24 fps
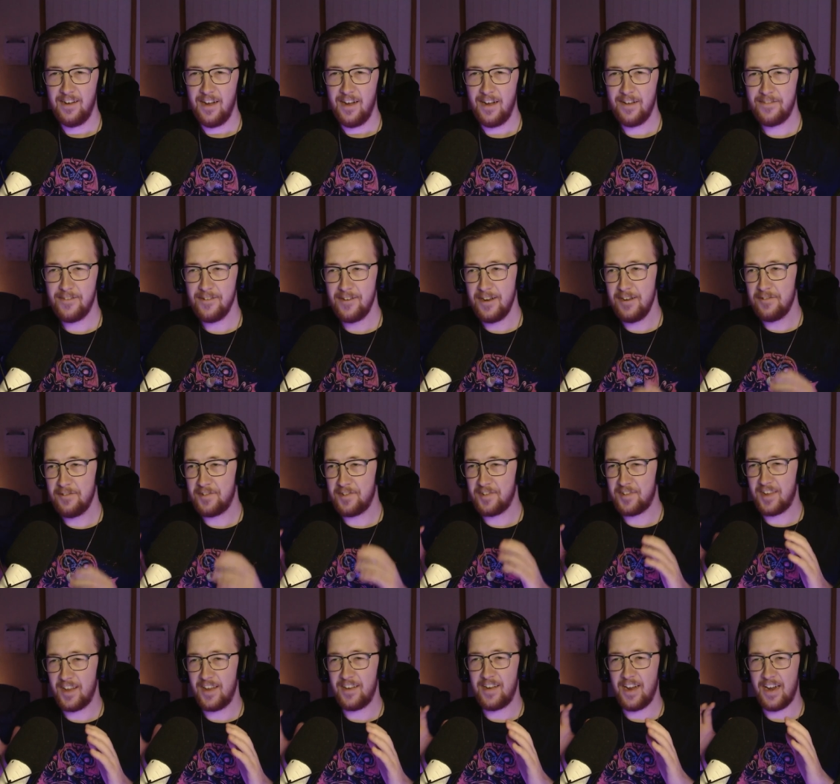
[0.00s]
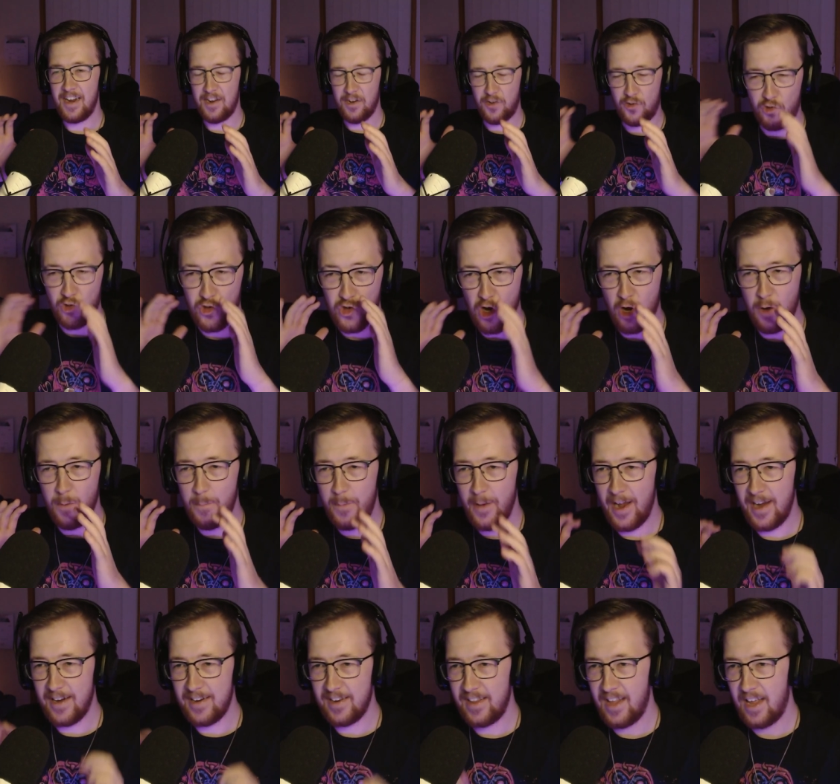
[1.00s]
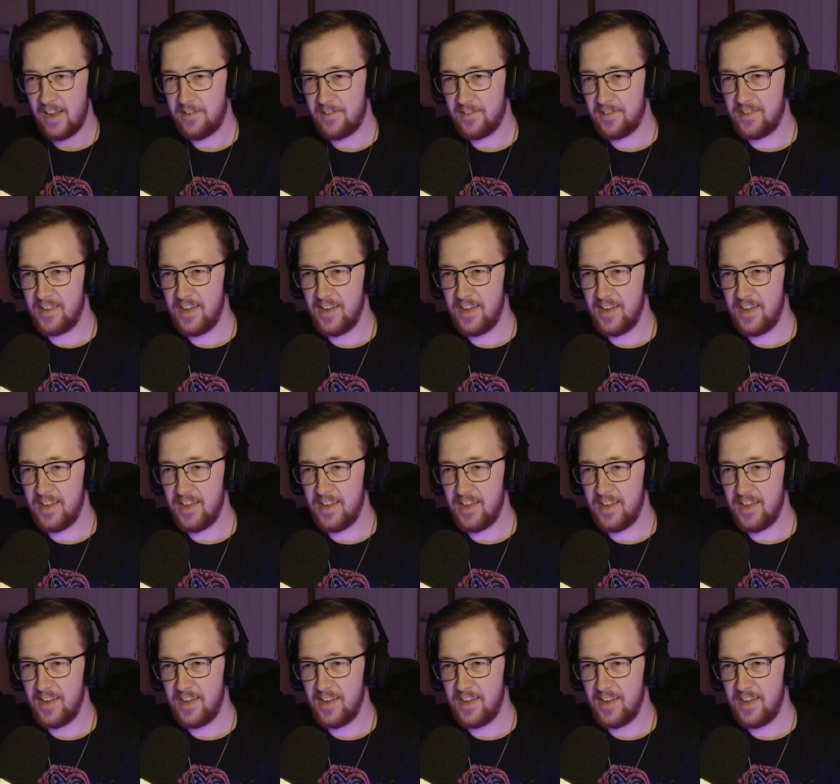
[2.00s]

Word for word: I thought he was just going to take a chomp out of that just